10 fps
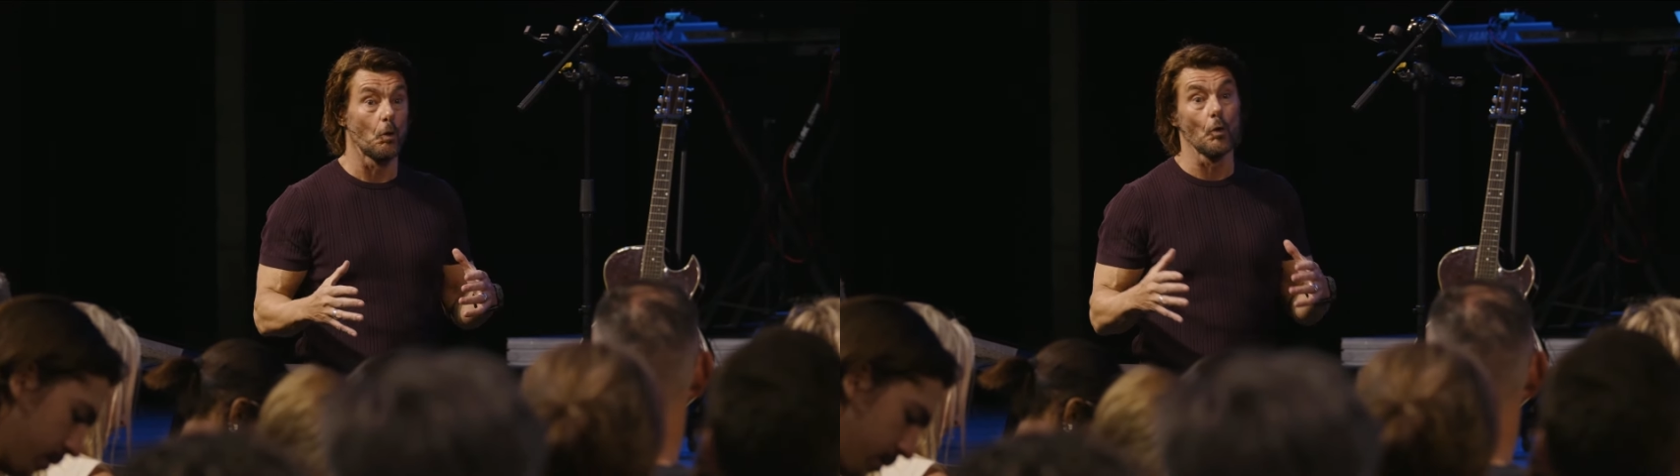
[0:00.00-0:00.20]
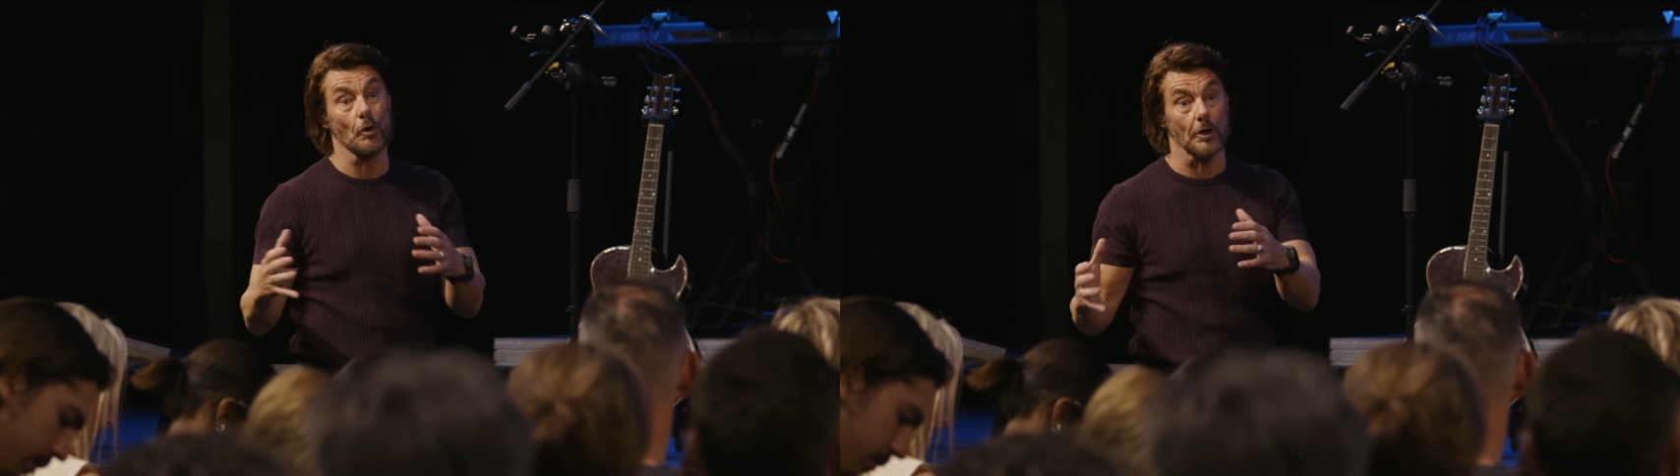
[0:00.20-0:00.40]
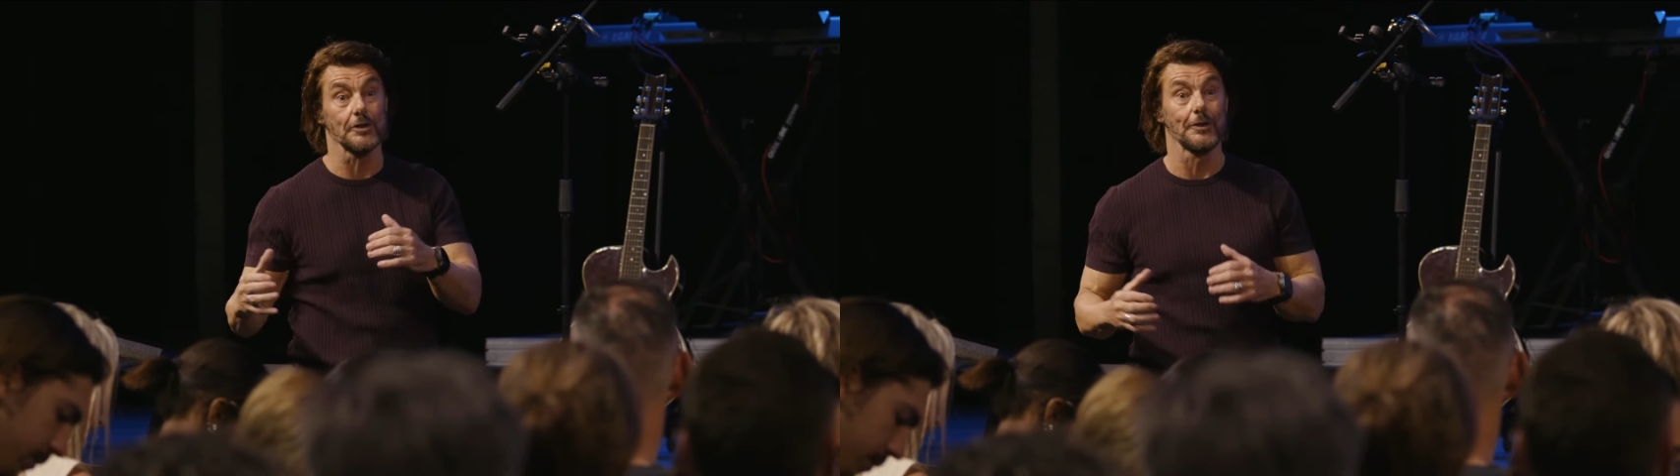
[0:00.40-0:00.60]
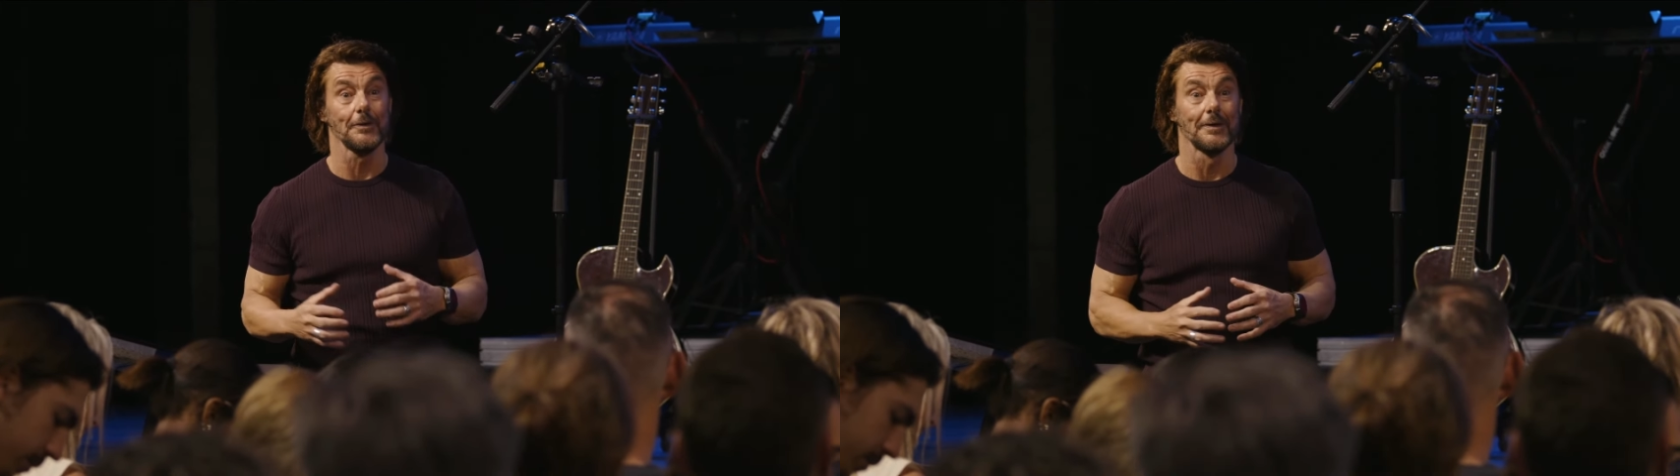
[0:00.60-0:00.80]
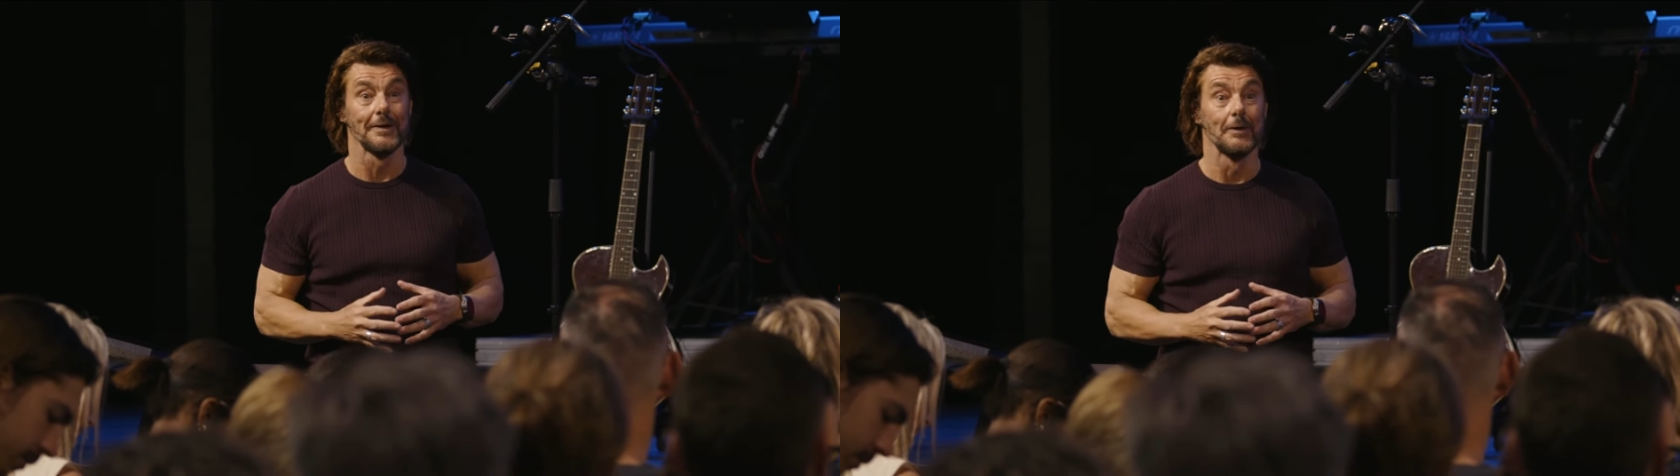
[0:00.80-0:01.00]
or not
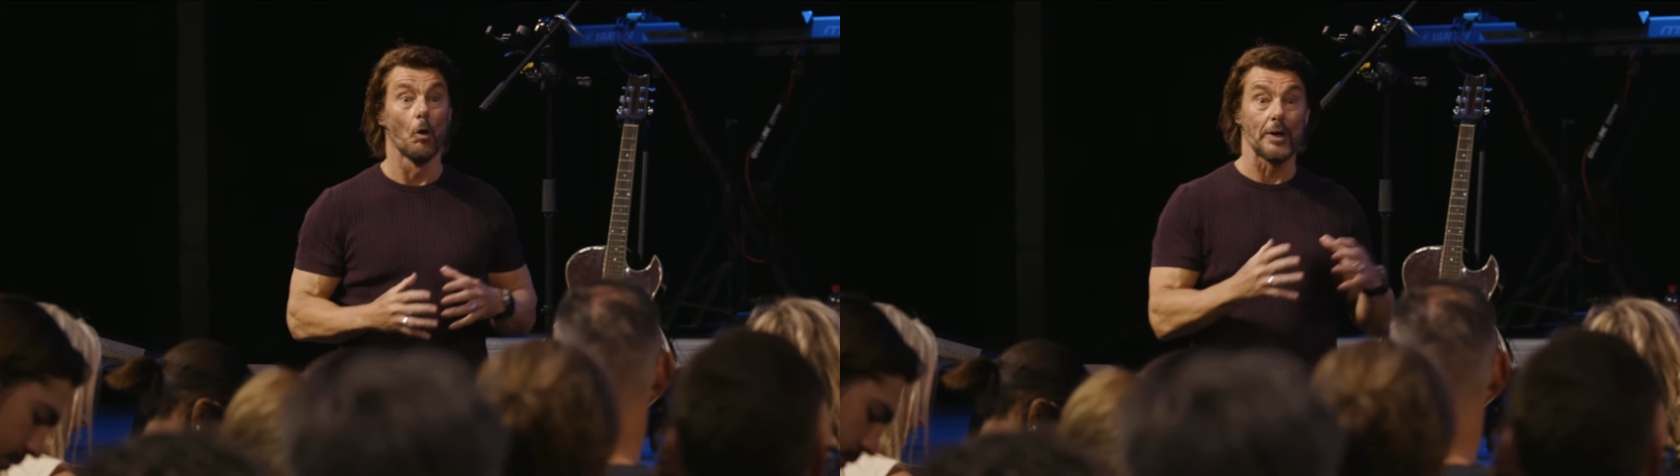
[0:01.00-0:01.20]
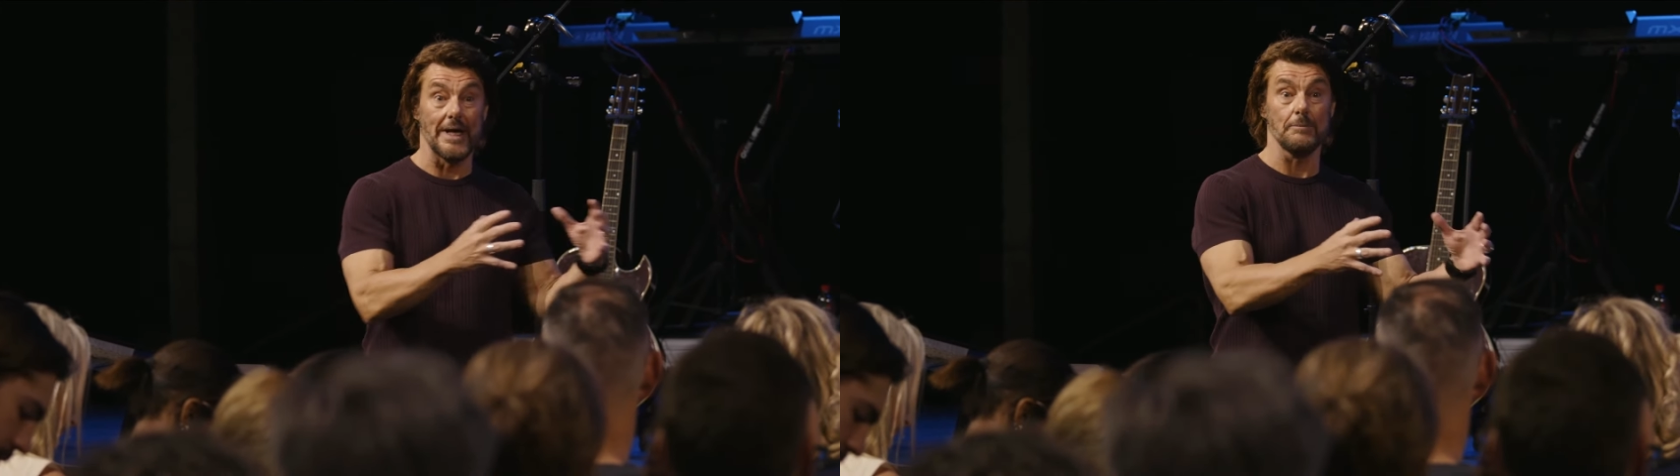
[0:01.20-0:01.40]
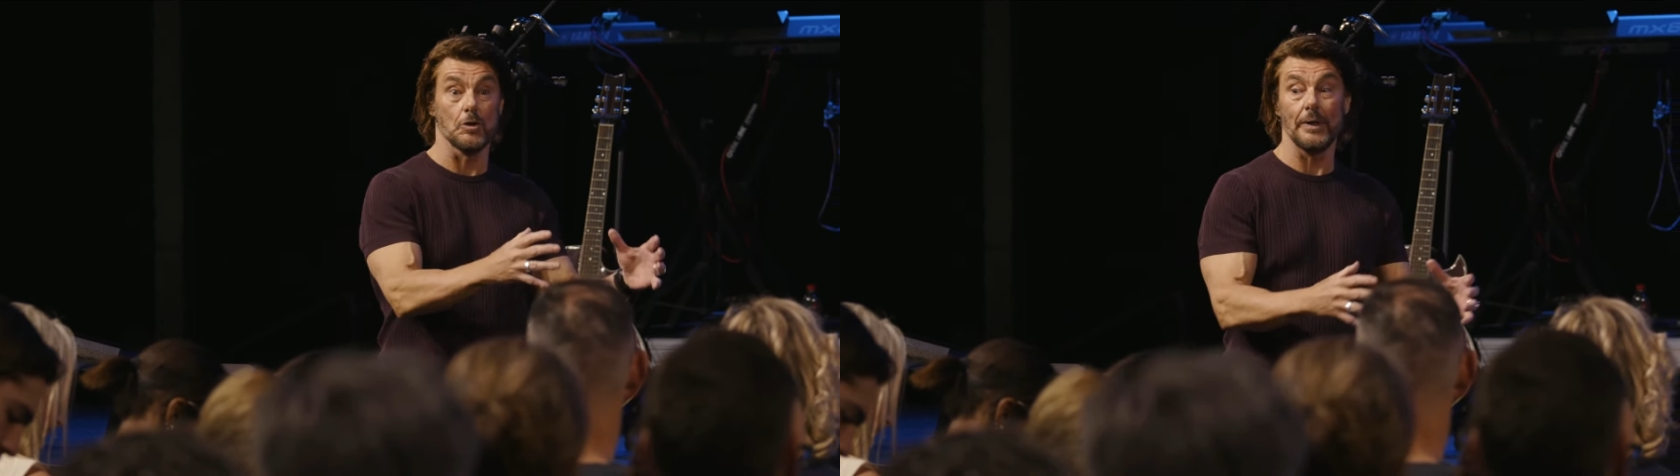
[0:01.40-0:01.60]
do or keep